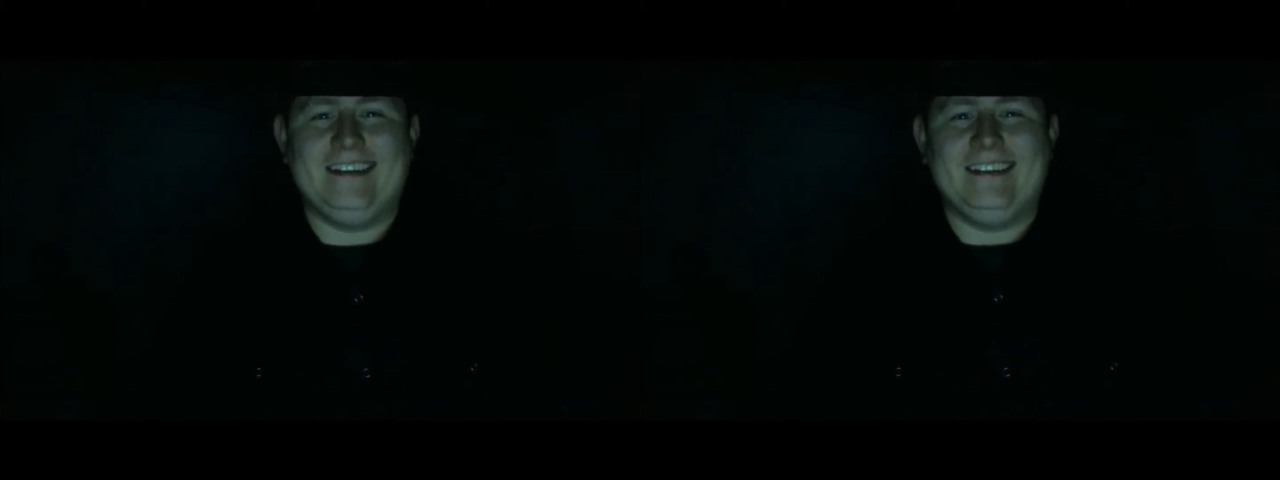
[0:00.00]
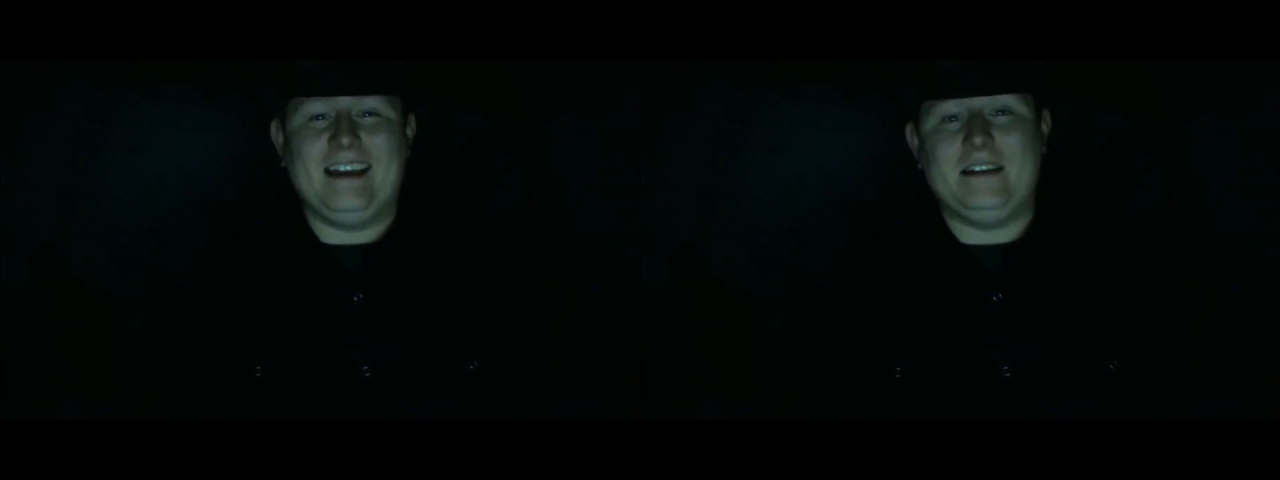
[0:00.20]

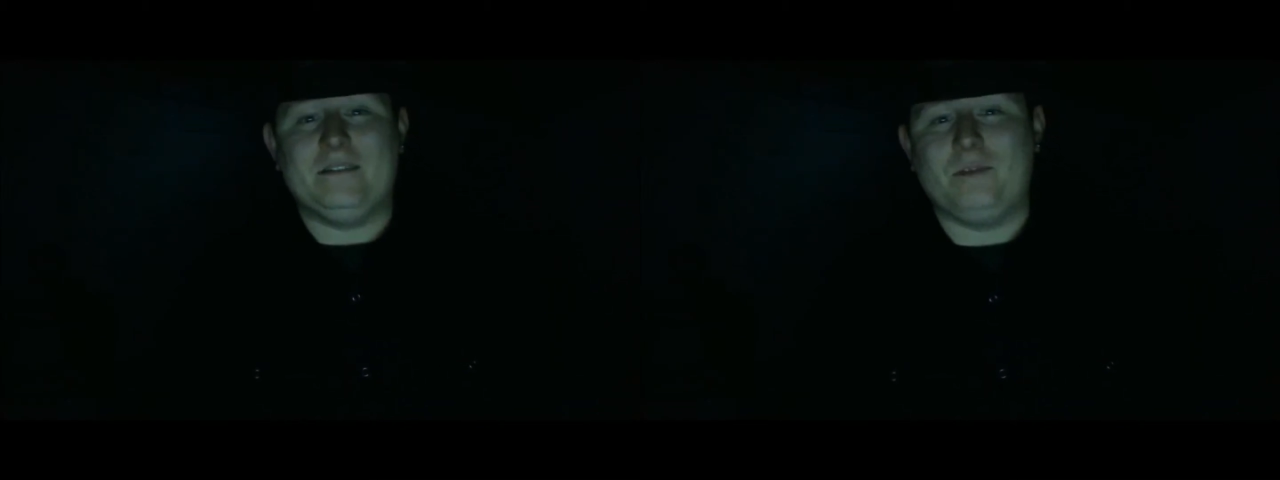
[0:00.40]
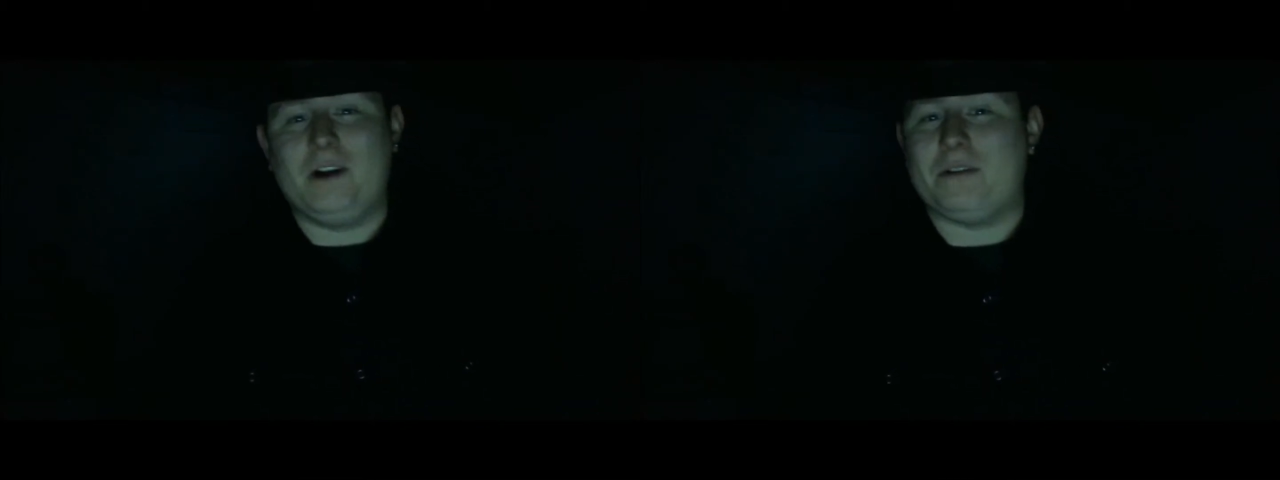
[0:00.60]
and
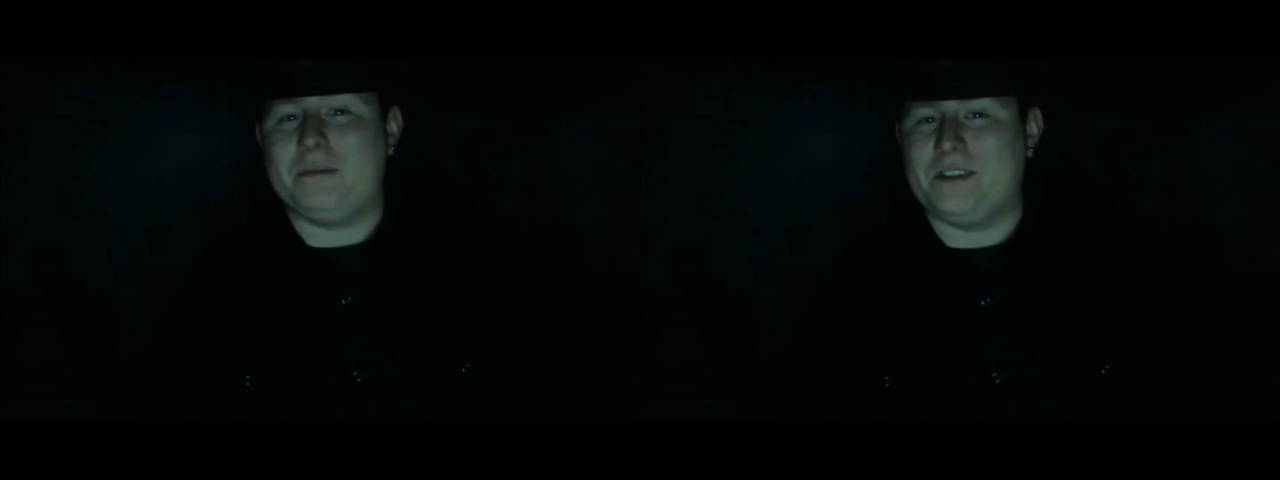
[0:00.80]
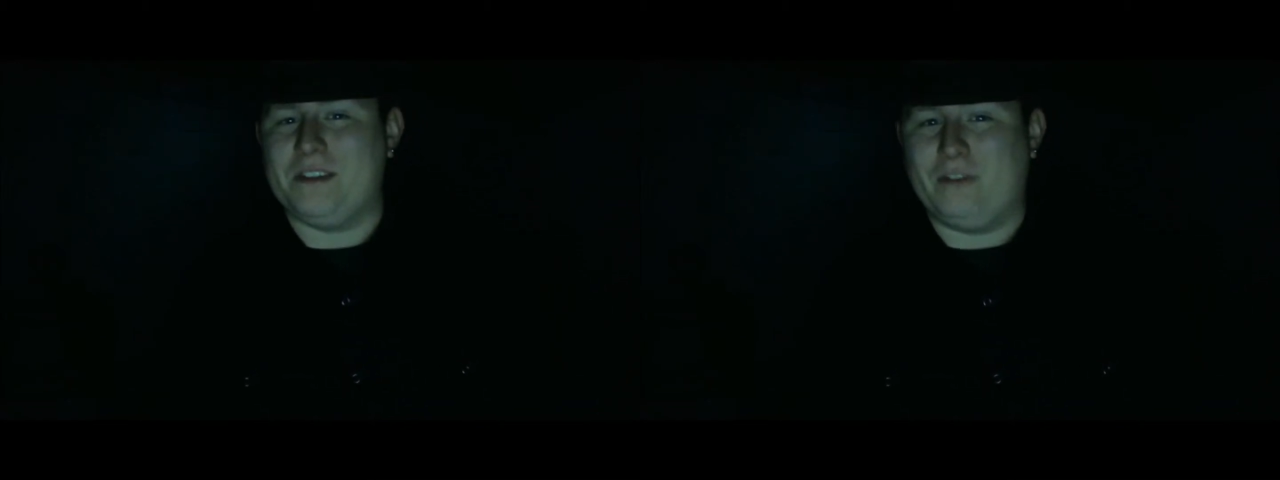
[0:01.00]
welcome
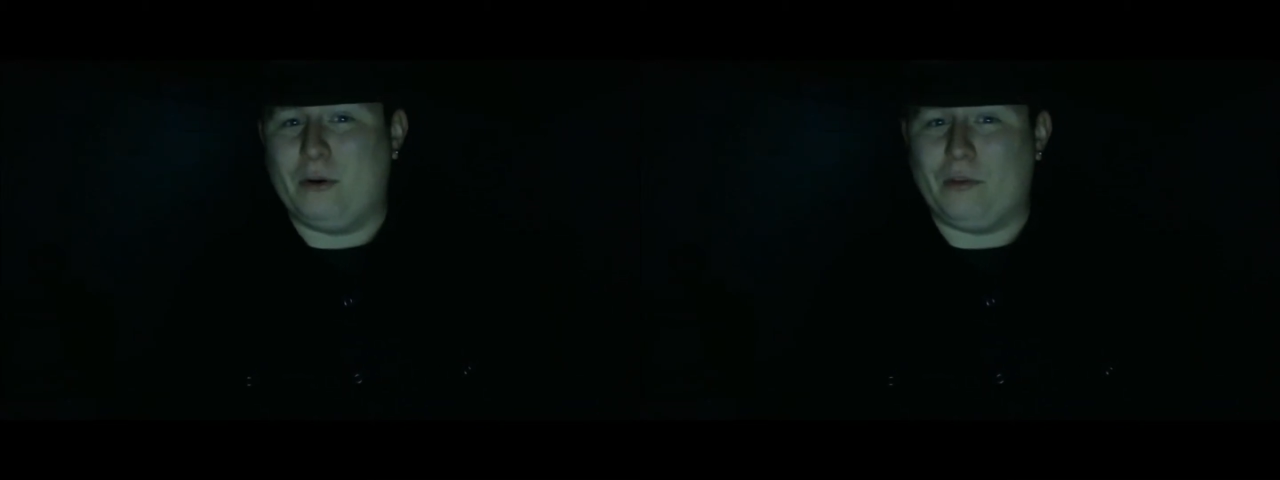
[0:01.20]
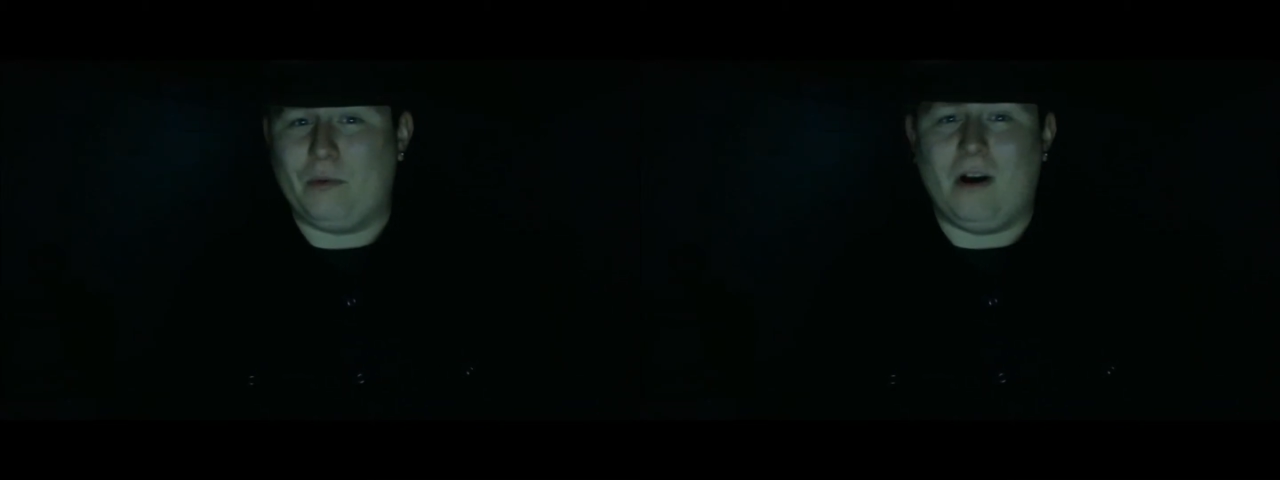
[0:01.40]
to the
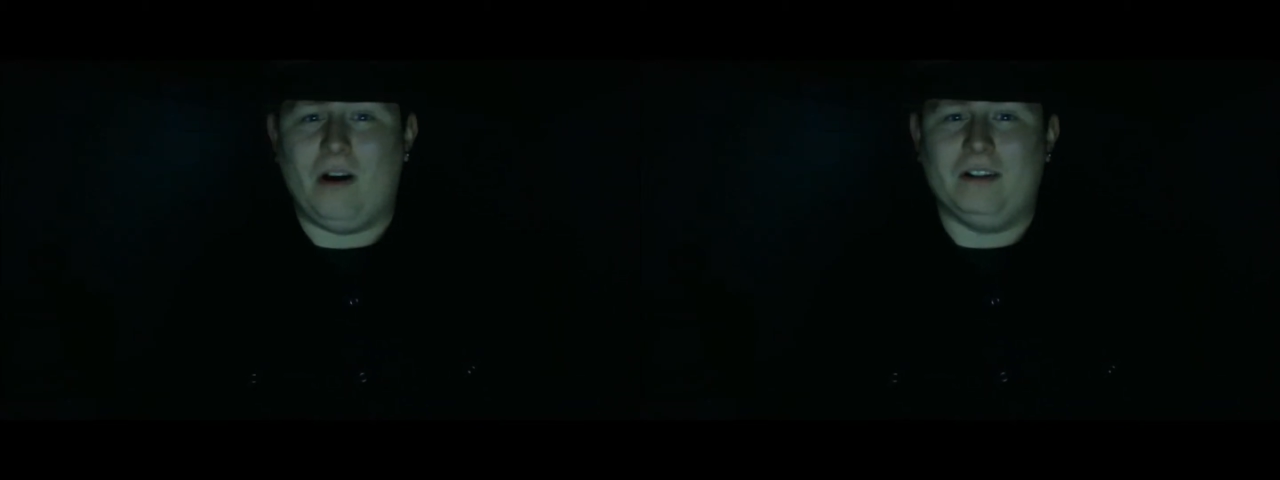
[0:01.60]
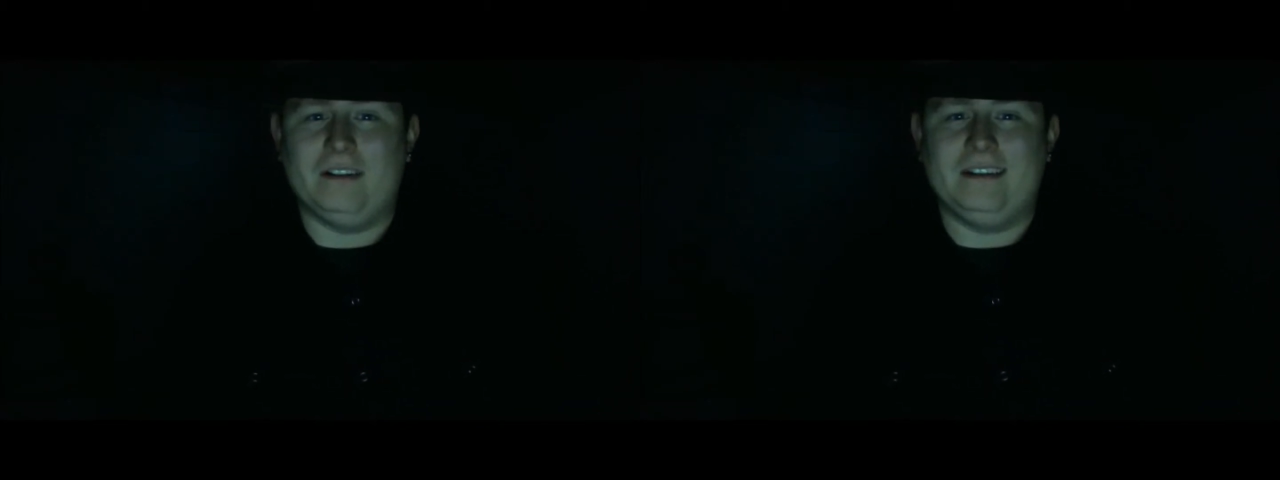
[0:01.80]
Fourth Wall.